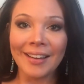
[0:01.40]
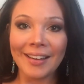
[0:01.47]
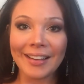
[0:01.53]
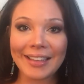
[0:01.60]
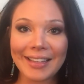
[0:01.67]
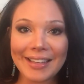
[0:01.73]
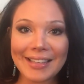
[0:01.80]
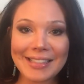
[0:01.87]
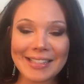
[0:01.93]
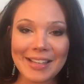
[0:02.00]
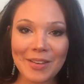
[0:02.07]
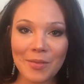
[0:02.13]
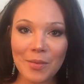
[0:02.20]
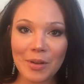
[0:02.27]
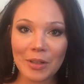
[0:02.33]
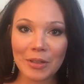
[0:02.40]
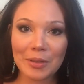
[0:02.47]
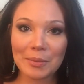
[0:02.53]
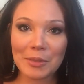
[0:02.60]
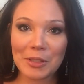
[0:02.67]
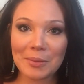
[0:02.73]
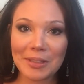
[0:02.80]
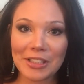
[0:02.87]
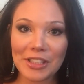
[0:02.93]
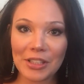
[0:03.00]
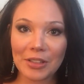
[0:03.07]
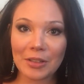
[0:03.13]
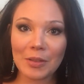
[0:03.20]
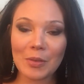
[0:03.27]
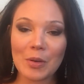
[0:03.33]
Hi guys, and welcome to my
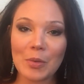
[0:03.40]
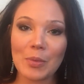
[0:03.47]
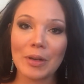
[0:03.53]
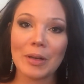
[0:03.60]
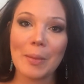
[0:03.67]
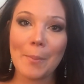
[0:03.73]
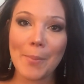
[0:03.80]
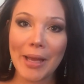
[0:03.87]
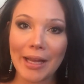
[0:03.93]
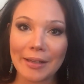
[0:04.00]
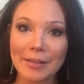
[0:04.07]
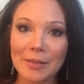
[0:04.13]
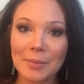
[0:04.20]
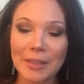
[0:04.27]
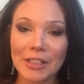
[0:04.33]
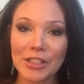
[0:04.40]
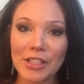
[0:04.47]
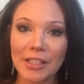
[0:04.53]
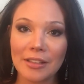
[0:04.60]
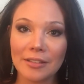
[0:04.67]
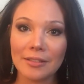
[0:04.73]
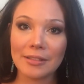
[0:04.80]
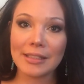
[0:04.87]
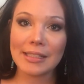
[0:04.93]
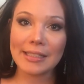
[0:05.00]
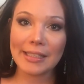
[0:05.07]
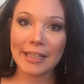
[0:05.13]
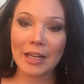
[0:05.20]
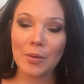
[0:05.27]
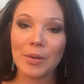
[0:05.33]
channel, or welcome back to my channel.
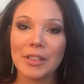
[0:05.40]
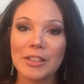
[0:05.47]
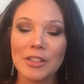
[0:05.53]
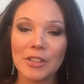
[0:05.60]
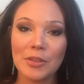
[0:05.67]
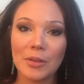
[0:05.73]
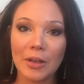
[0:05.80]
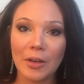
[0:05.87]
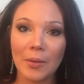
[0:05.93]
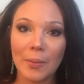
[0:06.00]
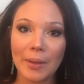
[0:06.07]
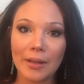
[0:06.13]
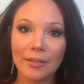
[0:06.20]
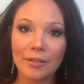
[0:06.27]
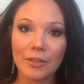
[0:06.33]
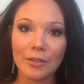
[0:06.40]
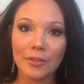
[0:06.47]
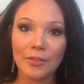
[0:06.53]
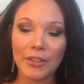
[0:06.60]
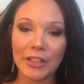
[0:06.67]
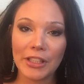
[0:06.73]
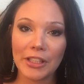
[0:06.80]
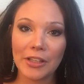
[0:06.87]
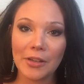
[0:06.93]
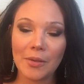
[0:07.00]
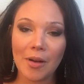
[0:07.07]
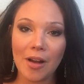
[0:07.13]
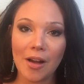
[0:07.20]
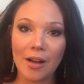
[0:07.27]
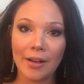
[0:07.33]
Today I wanted to do a quick little
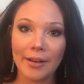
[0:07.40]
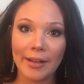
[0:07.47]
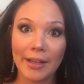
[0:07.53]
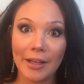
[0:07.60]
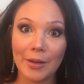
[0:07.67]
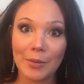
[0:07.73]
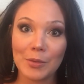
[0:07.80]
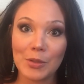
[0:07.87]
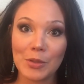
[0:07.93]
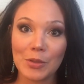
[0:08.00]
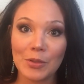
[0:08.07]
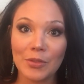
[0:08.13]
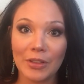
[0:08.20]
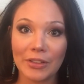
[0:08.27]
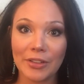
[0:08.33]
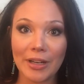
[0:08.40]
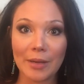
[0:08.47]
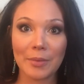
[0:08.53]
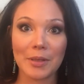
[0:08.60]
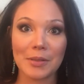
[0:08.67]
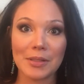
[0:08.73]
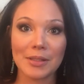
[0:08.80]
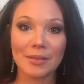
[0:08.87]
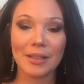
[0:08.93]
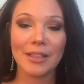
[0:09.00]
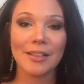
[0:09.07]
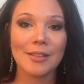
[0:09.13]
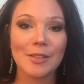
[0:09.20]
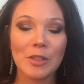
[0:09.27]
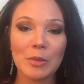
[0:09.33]
video on how to fill in your eyebrows.
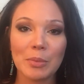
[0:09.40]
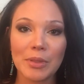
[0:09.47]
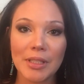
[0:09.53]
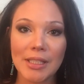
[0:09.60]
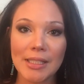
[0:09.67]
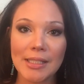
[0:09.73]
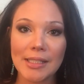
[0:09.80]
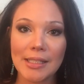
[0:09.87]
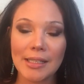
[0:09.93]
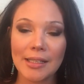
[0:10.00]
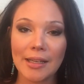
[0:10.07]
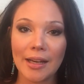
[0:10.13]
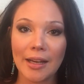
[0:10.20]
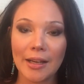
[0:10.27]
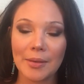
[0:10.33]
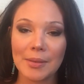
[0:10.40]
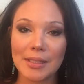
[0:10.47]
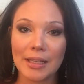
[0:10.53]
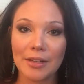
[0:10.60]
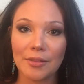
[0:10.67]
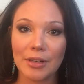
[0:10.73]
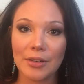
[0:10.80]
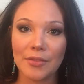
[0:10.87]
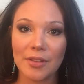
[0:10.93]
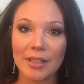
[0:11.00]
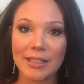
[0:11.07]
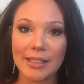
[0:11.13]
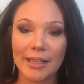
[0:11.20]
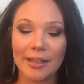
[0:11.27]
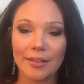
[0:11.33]
And it's super easy. I was getting ready for the
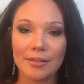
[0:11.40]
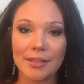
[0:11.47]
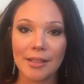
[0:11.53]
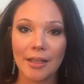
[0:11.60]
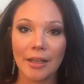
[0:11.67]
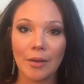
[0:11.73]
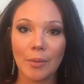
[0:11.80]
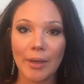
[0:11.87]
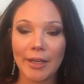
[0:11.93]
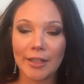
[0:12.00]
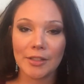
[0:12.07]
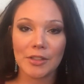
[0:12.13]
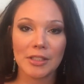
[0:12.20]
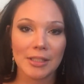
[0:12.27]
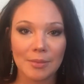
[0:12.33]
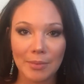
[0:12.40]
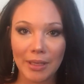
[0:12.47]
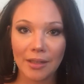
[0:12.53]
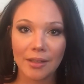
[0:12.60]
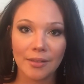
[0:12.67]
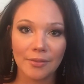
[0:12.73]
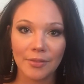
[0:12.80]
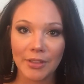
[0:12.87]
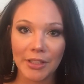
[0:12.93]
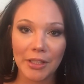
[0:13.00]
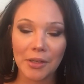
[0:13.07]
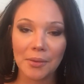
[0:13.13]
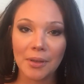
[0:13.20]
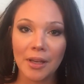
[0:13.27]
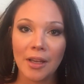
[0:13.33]
day and I was like, why not just make a
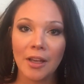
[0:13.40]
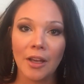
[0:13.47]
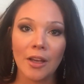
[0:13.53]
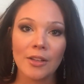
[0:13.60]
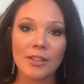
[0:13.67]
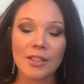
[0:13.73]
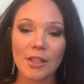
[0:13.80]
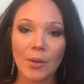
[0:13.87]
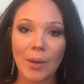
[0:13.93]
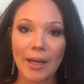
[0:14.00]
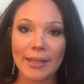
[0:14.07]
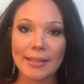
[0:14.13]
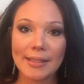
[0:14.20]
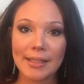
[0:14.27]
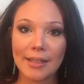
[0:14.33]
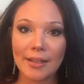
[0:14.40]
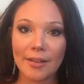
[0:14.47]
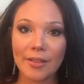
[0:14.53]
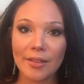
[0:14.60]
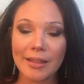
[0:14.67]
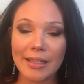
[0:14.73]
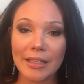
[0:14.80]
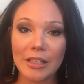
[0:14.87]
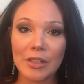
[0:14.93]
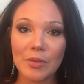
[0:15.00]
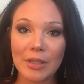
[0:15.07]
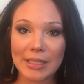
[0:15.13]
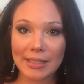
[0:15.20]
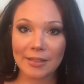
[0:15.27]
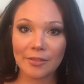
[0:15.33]
video? So I did the
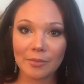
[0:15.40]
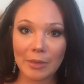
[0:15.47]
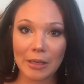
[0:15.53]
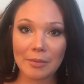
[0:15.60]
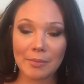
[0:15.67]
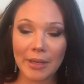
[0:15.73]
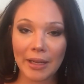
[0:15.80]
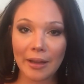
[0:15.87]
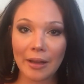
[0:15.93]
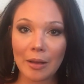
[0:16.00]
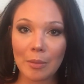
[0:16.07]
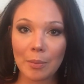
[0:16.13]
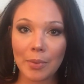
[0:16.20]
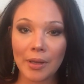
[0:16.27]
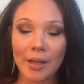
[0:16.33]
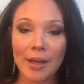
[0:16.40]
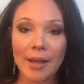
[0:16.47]
rest of my makeup.